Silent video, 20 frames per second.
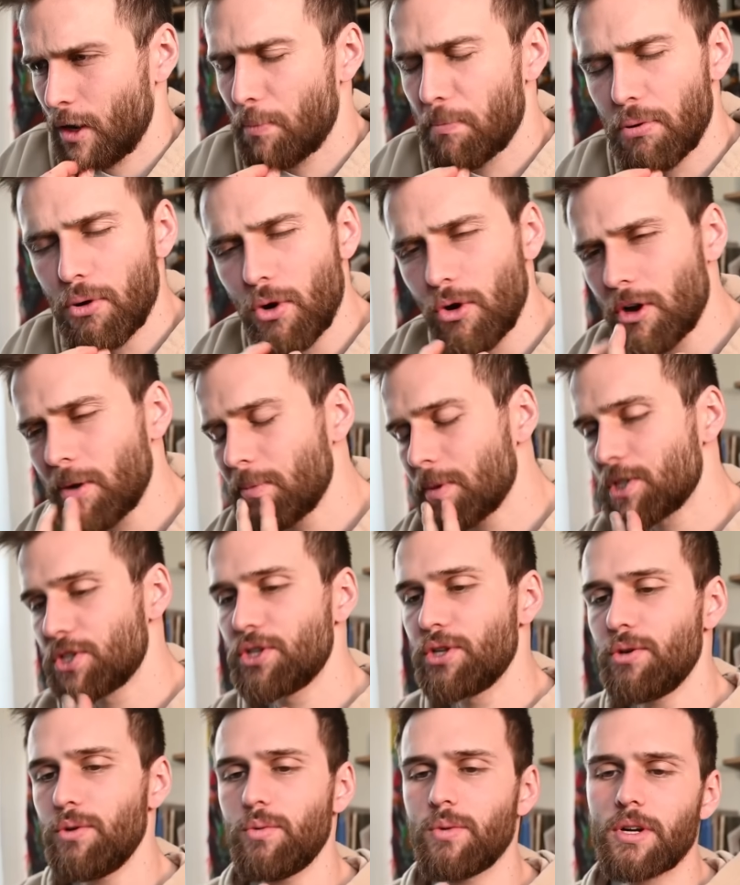A program or
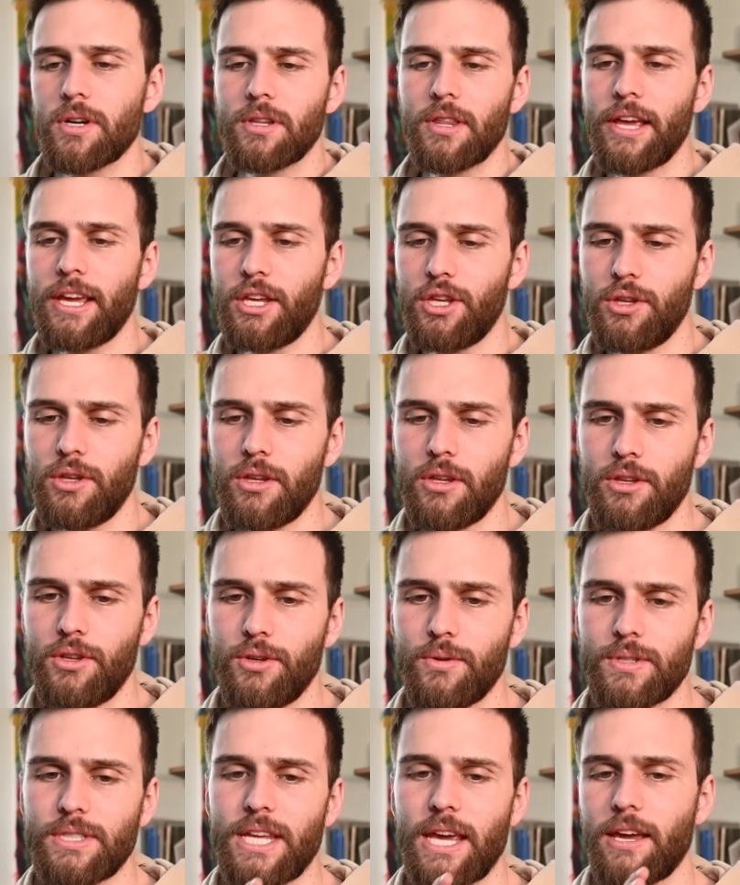two where like
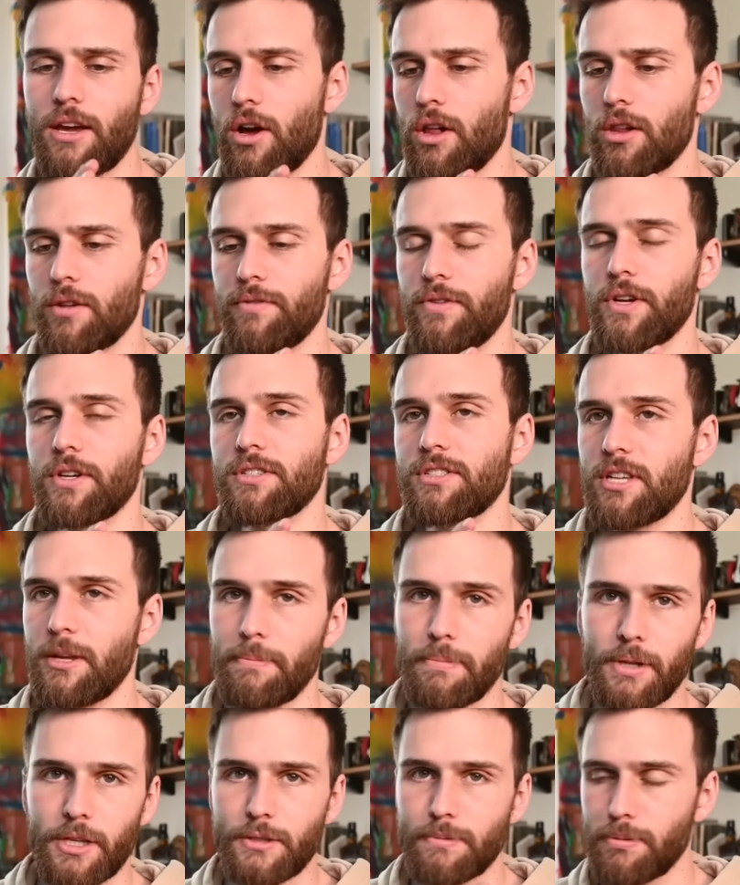you would take all of your C++
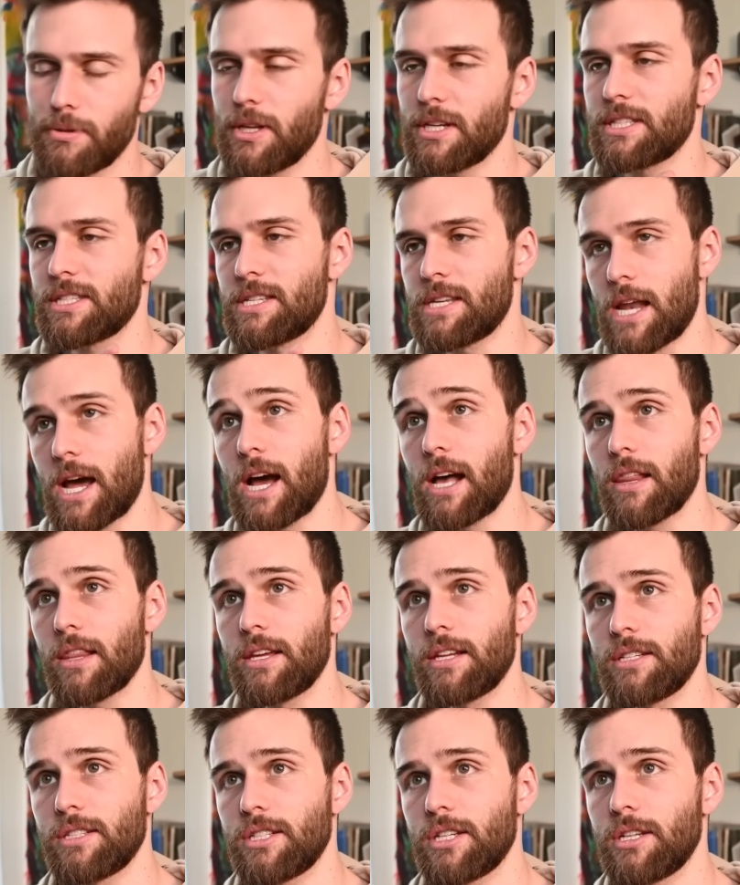
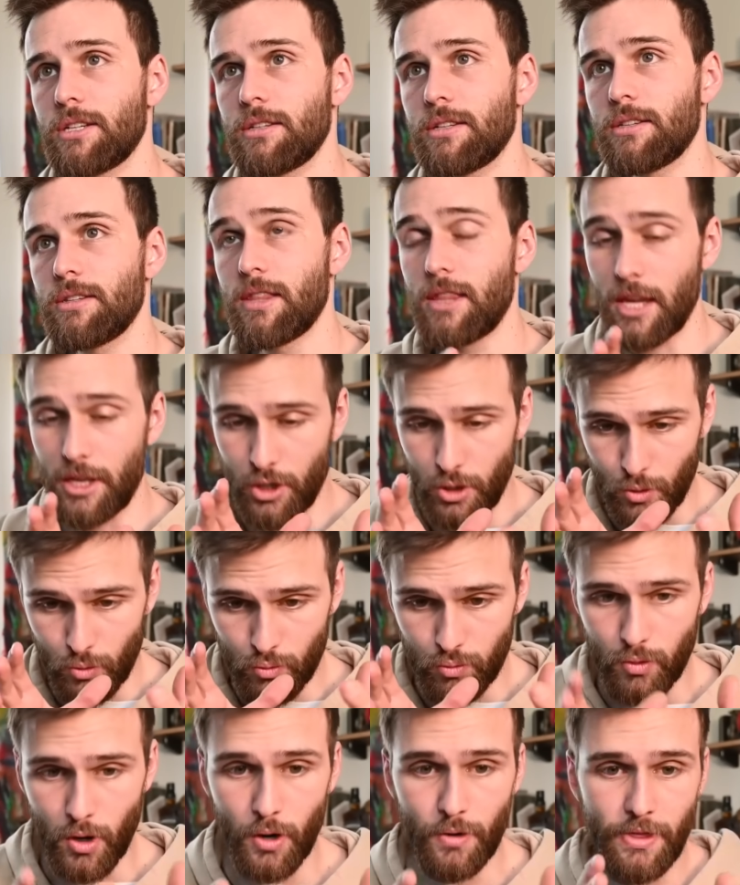knowledge that you
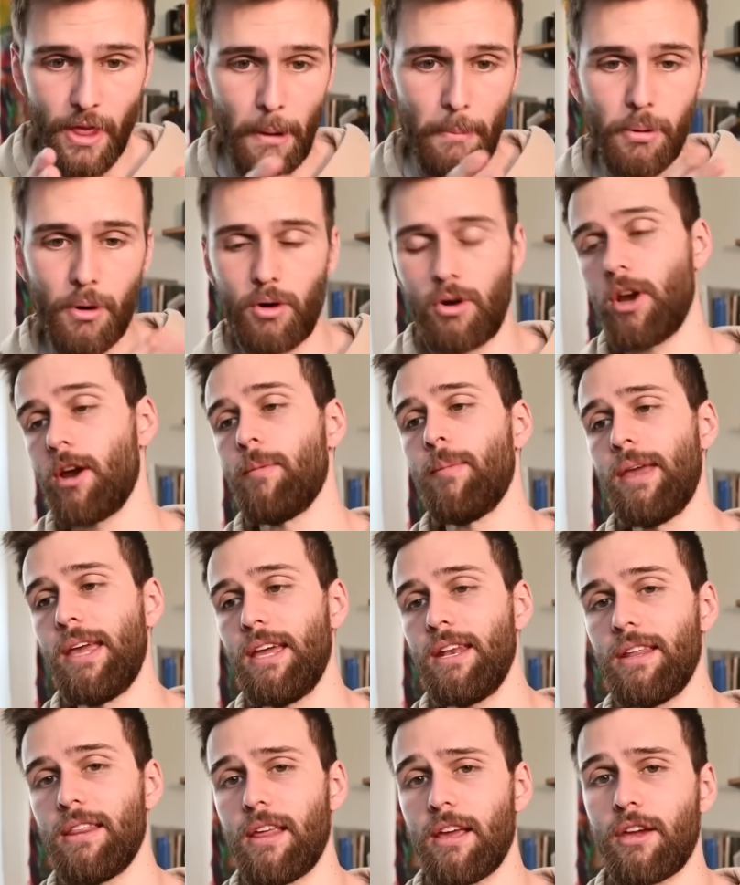wrote that program
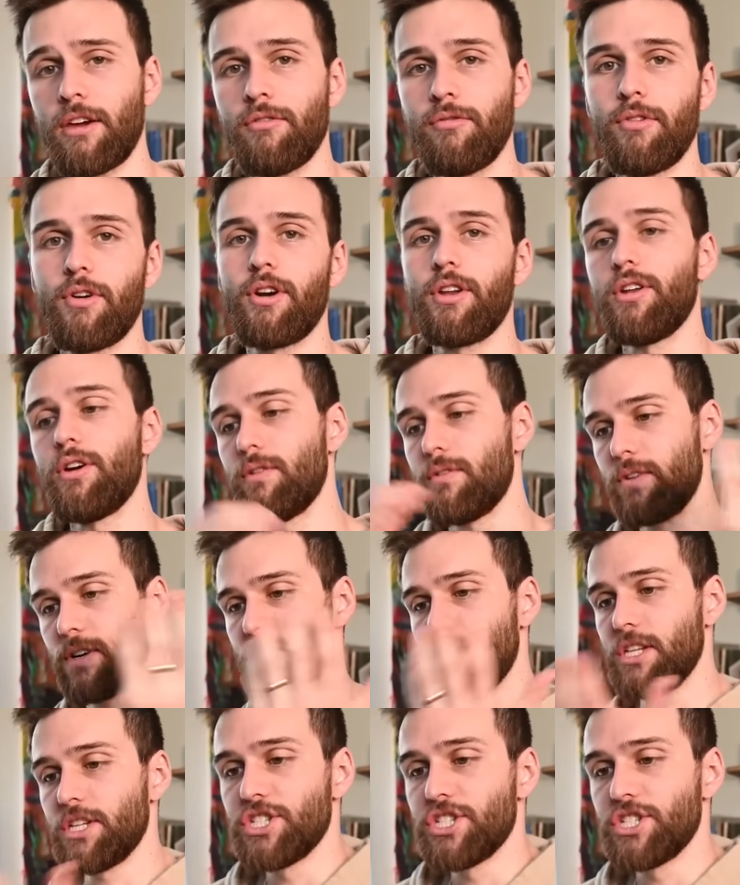in and then convert it over into